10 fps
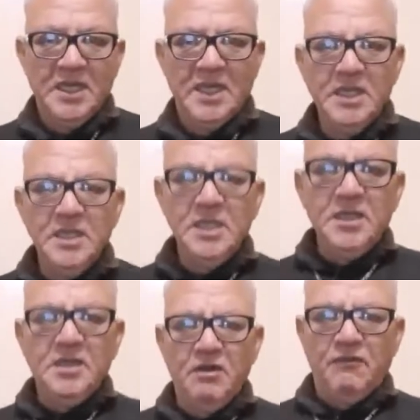in
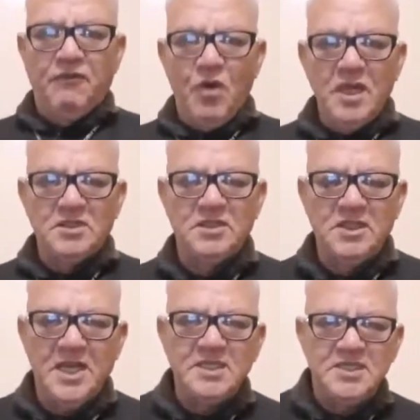the
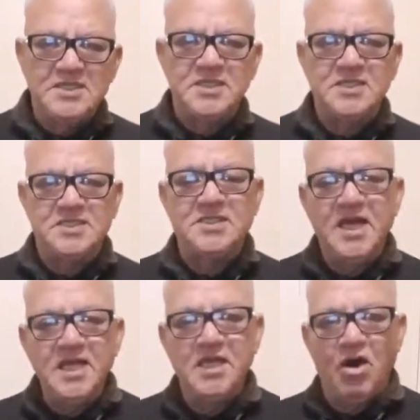486th
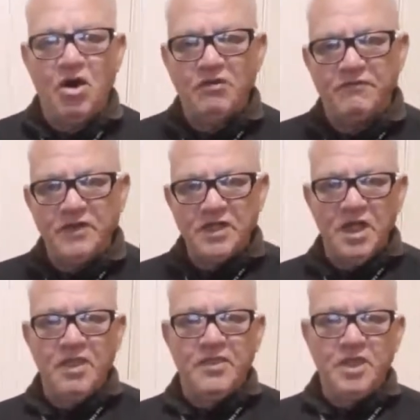day of
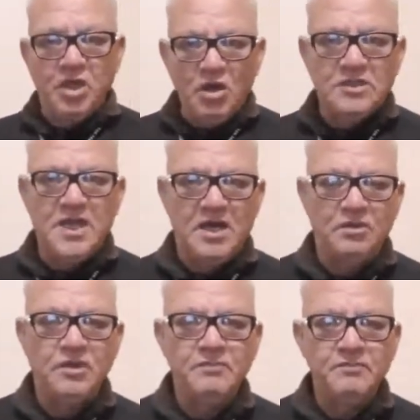the
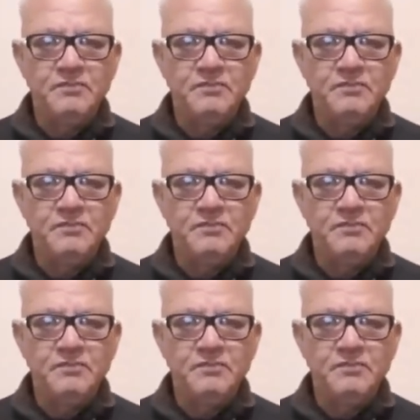lockdown